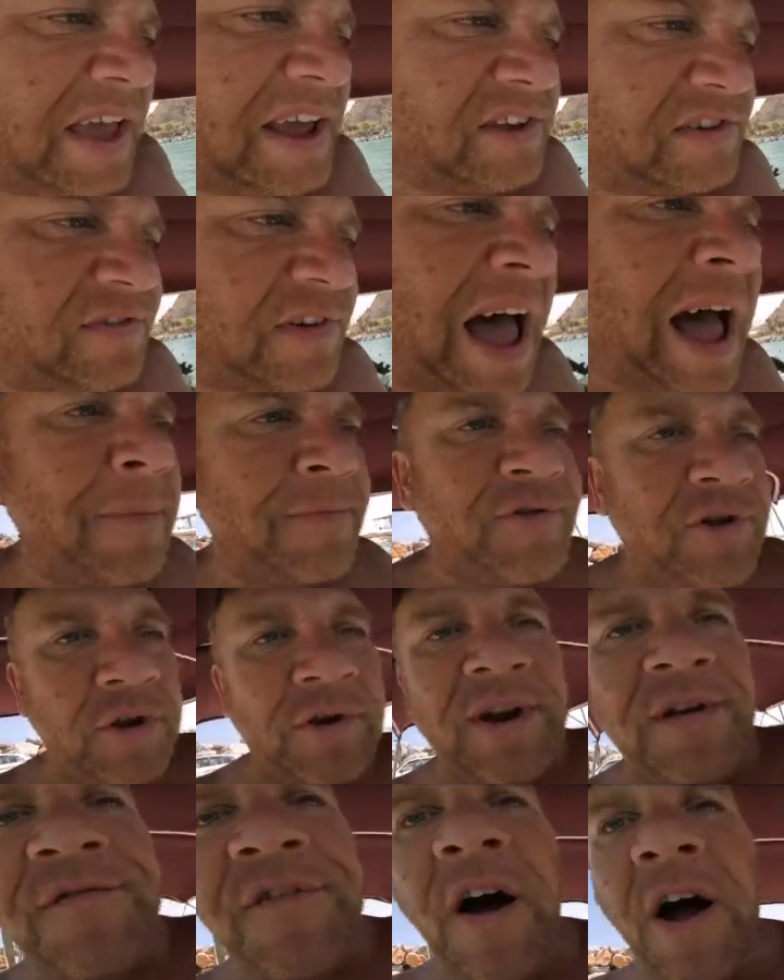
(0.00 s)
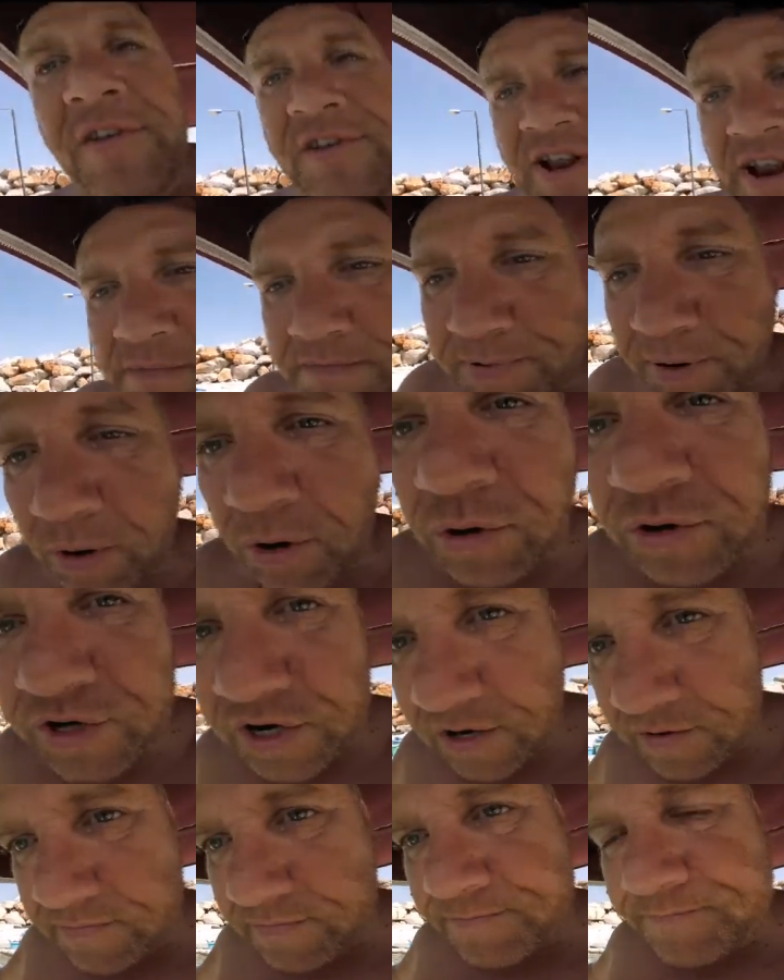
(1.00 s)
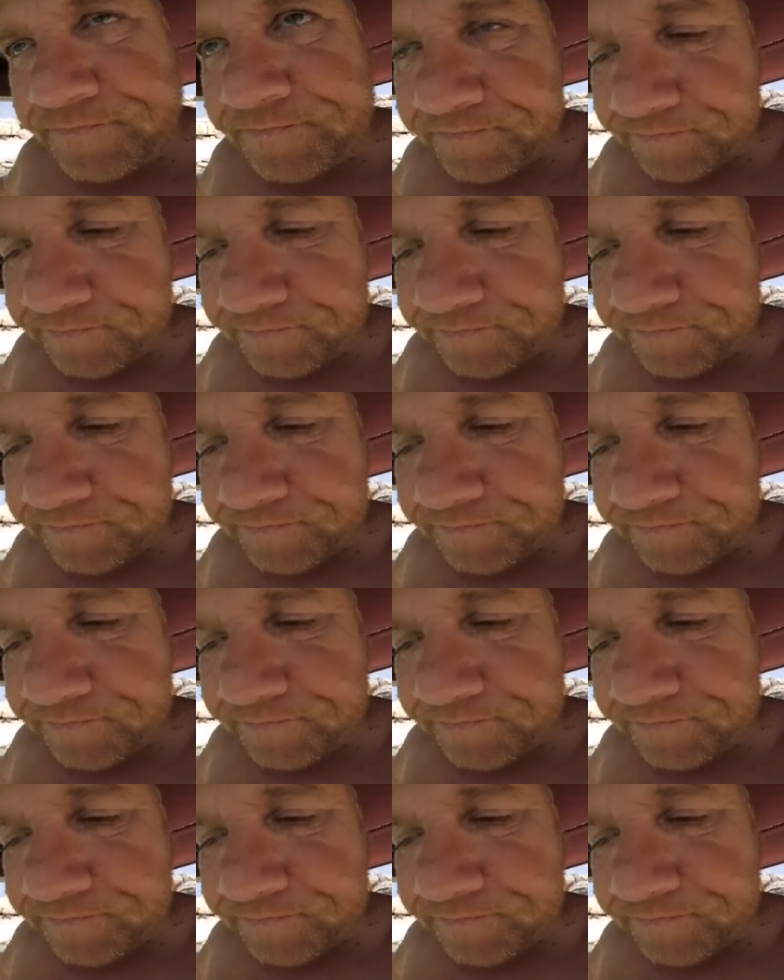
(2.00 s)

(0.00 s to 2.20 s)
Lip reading: it's absolutely vitally important